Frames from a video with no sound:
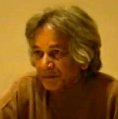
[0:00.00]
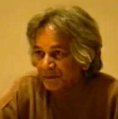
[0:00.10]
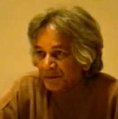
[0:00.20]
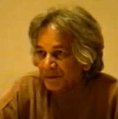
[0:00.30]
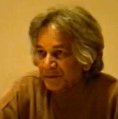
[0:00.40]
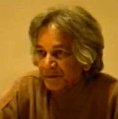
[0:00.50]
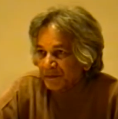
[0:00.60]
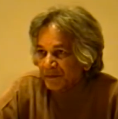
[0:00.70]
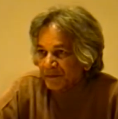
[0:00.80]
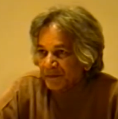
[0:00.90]

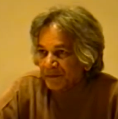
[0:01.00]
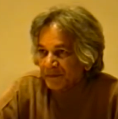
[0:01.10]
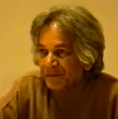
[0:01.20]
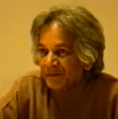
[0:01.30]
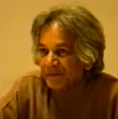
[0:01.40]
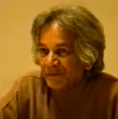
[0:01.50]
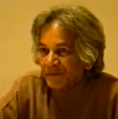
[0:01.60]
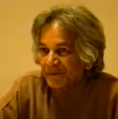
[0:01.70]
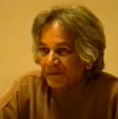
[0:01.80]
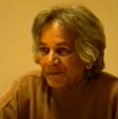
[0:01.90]

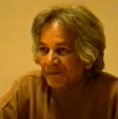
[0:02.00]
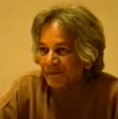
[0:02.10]
No one is speaking in this clip.